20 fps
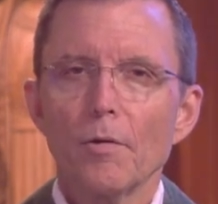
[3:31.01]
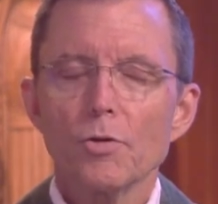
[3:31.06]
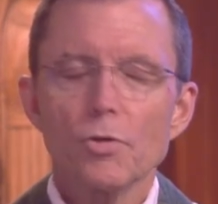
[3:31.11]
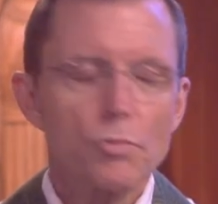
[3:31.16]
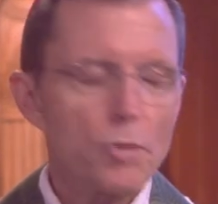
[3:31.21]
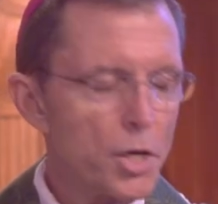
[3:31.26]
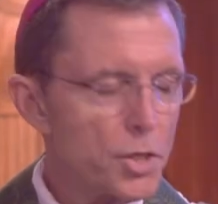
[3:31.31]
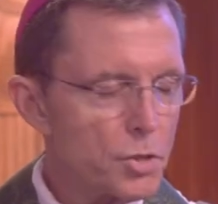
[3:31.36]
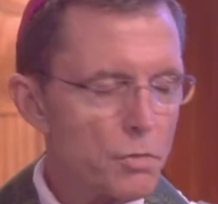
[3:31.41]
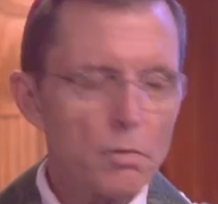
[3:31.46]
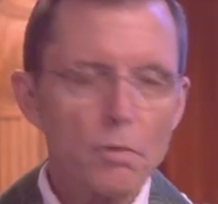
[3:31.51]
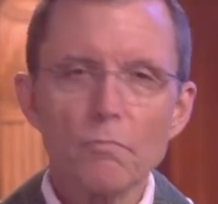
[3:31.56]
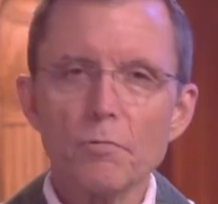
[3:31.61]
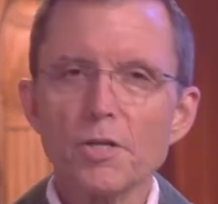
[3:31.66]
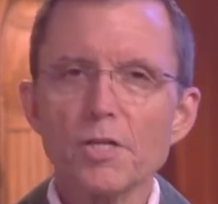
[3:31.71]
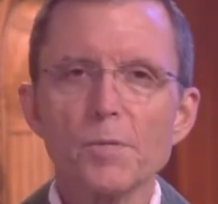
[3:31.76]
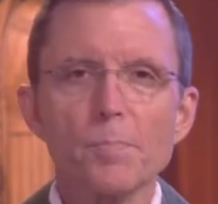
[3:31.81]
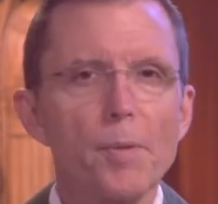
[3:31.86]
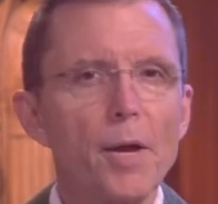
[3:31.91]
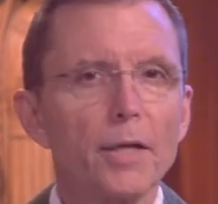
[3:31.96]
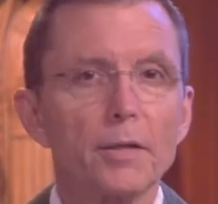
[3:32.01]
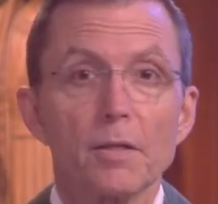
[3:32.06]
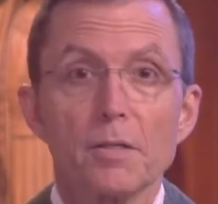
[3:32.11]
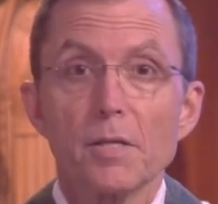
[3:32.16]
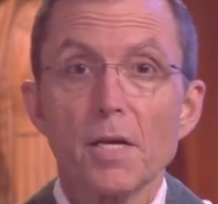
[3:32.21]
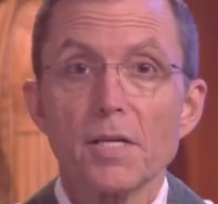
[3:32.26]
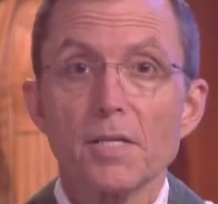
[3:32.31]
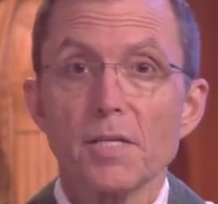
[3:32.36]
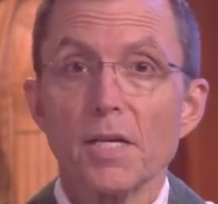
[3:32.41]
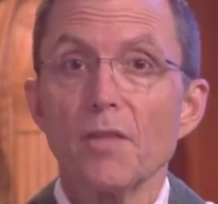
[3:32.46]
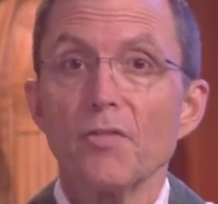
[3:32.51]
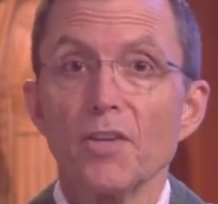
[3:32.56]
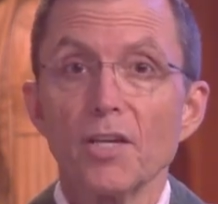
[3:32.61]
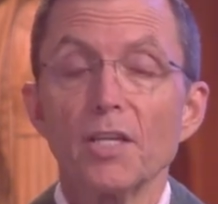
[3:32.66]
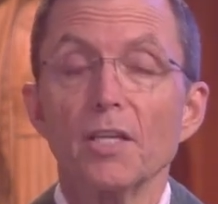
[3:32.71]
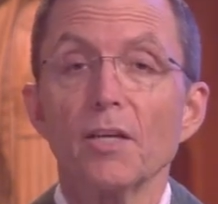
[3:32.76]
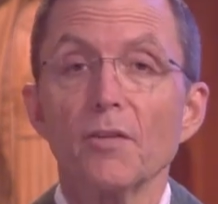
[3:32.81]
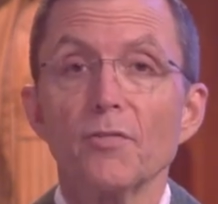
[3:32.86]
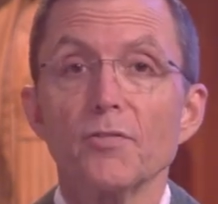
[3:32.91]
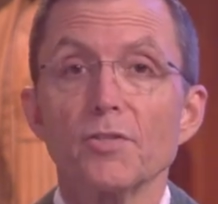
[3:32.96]
Treasure and respect, as I say, the
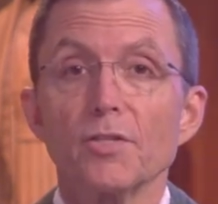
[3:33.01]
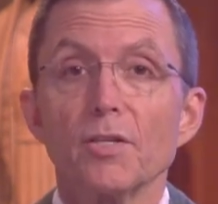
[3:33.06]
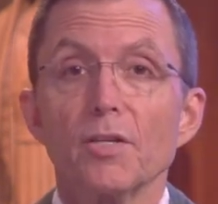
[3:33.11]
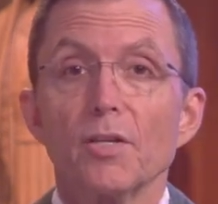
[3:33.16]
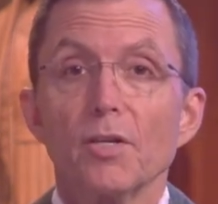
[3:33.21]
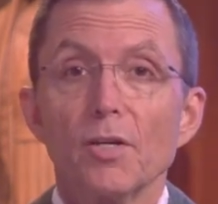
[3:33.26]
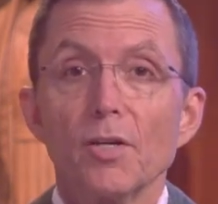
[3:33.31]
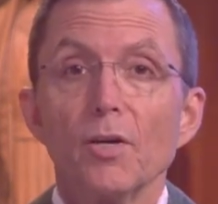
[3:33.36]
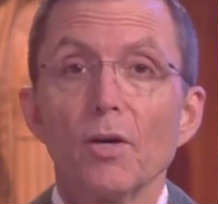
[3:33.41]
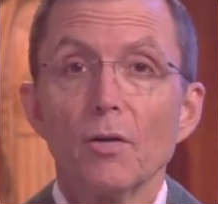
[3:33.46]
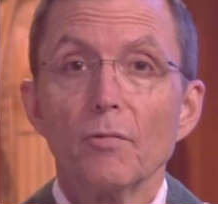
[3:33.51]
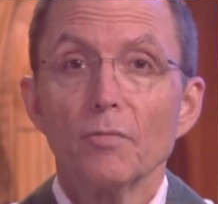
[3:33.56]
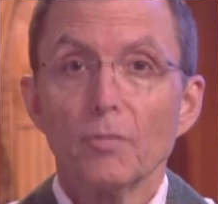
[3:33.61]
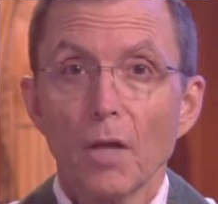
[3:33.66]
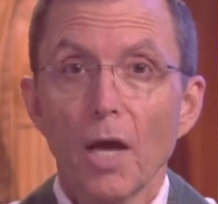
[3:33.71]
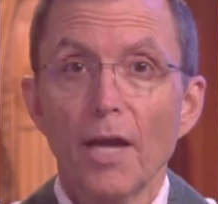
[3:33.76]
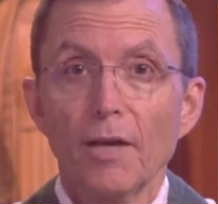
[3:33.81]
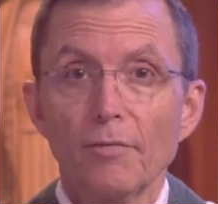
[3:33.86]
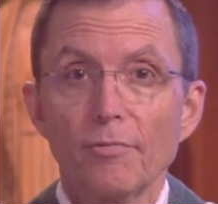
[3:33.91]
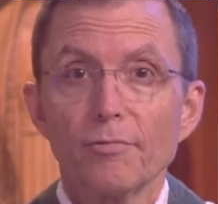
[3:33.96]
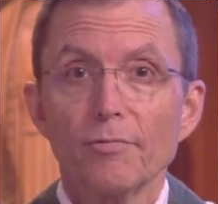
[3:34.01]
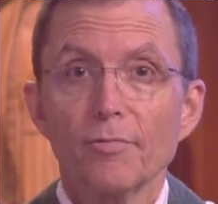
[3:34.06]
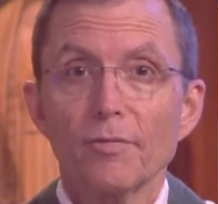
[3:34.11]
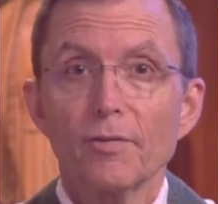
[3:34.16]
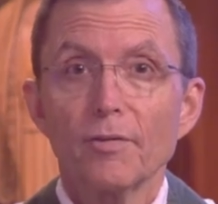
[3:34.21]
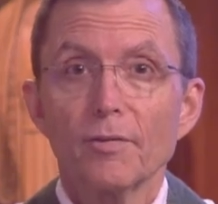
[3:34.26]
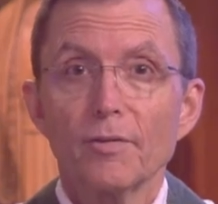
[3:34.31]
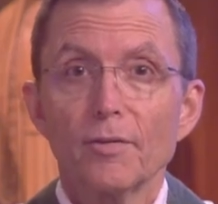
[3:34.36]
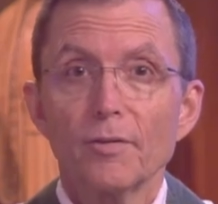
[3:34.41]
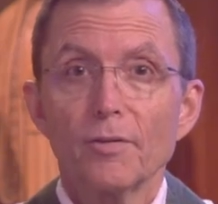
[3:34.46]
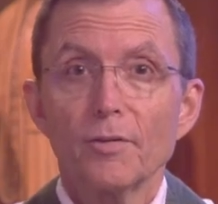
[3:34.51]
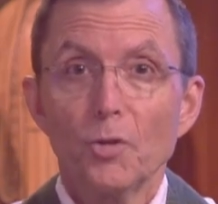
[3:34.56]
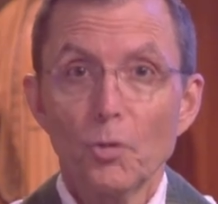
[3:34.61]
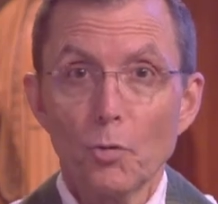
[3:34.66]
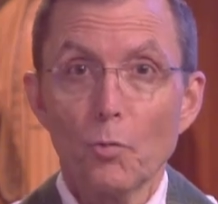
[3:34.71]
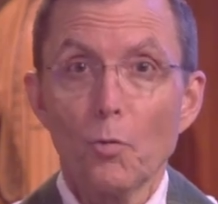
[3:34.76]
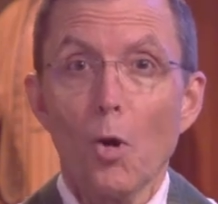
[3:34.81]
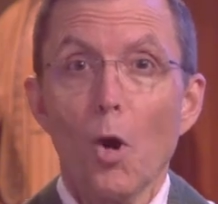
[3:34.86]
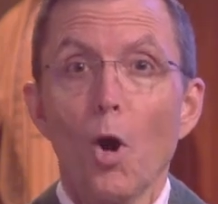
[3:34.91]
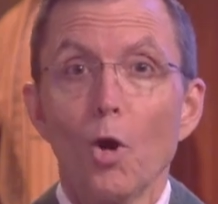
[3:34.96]
gift of life,
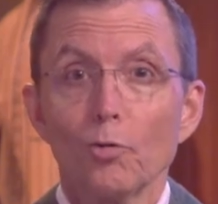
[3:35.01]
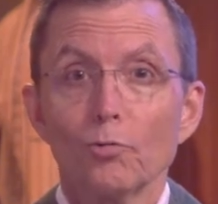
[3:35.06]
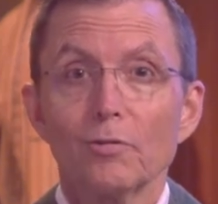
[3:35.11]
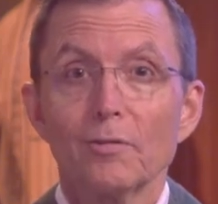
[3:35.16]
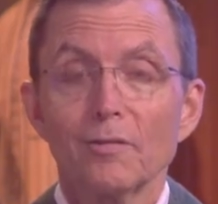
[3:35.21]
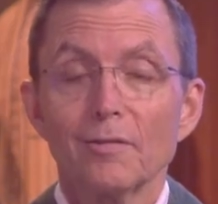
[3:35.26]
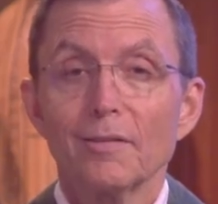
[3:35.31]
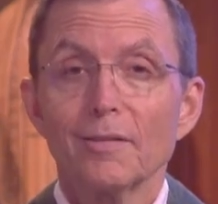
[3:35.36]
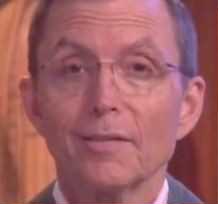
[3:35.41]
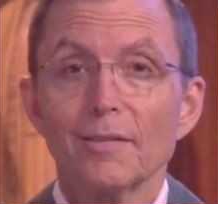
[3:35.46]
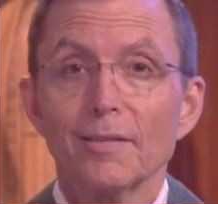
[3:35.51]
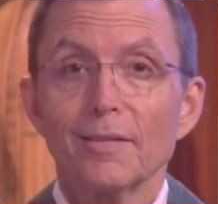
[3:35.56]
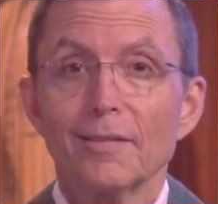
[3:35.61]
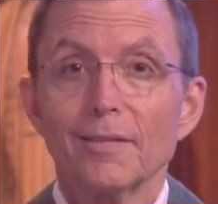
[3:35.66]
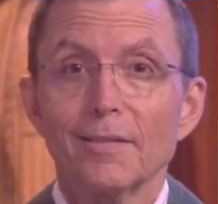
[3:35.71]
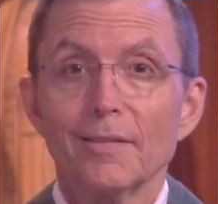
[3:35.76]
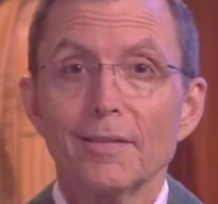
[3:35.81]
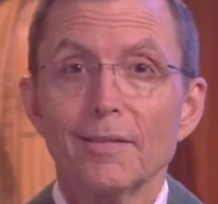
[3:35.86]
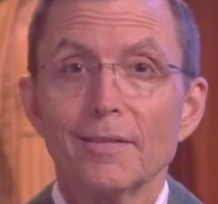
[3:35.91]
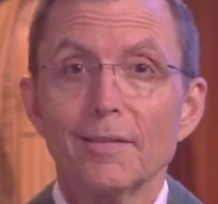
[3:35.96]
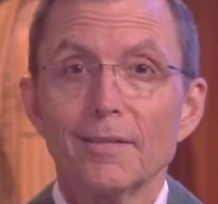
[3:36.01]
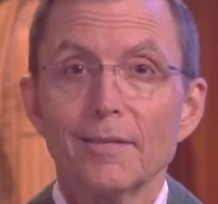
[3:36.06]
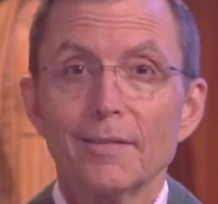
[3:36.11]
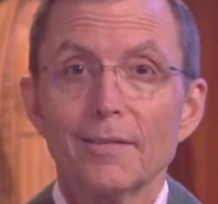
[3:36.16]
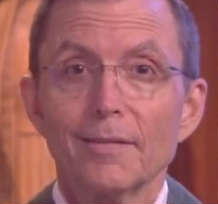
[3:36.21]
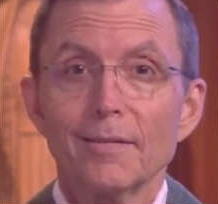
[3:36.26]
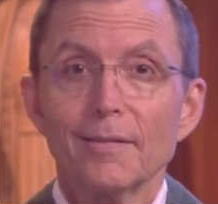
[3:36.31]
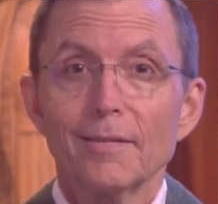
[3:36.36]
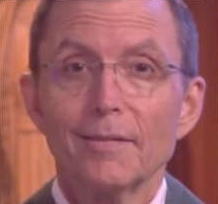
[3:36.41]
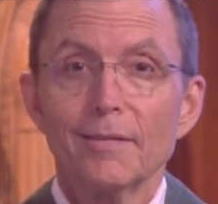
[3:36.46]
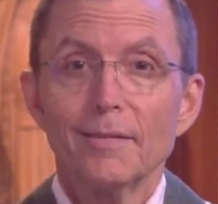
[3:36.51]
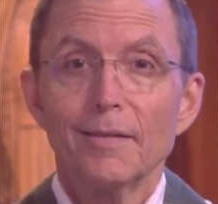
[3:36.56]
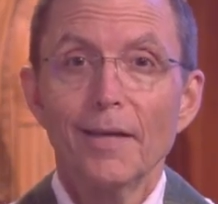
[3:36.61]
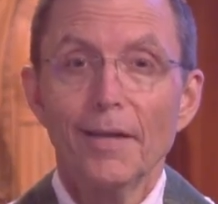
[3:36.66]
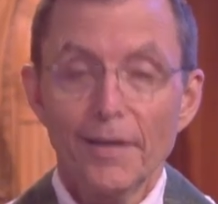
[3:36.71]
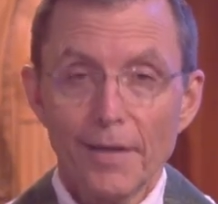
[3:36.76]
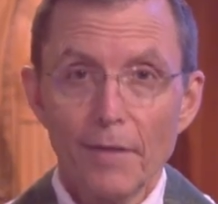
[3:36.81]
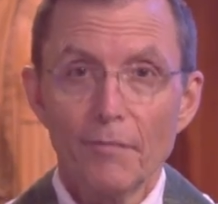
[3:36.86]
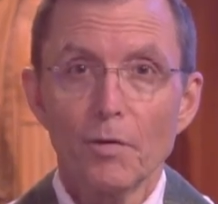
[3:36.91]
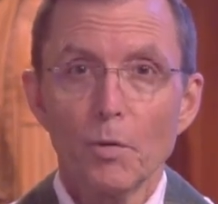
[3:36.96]
your own
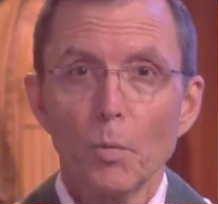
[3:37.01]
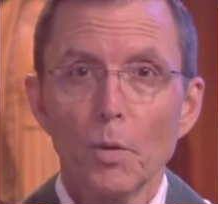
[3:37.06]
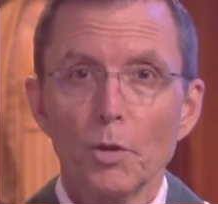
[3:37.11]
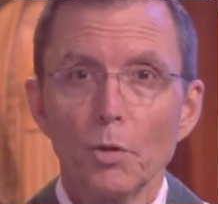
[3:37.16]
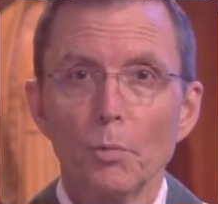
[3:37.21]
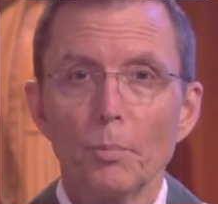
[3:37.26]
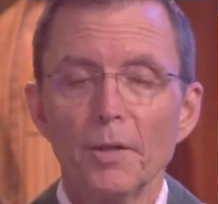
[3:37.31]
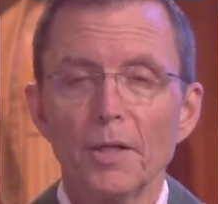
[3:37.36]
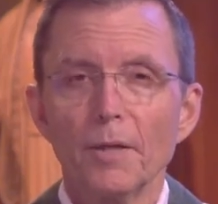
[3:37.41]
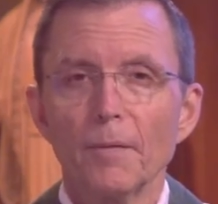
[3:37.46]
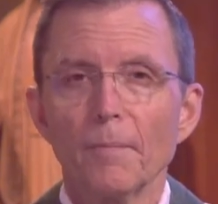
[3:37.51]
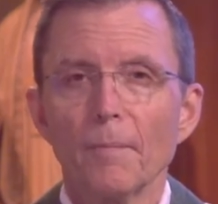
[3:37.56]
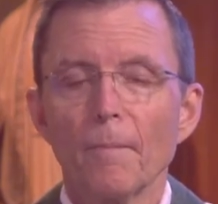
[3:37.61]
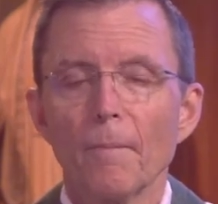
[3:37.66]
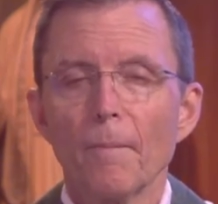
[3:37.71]
and everyone you meet.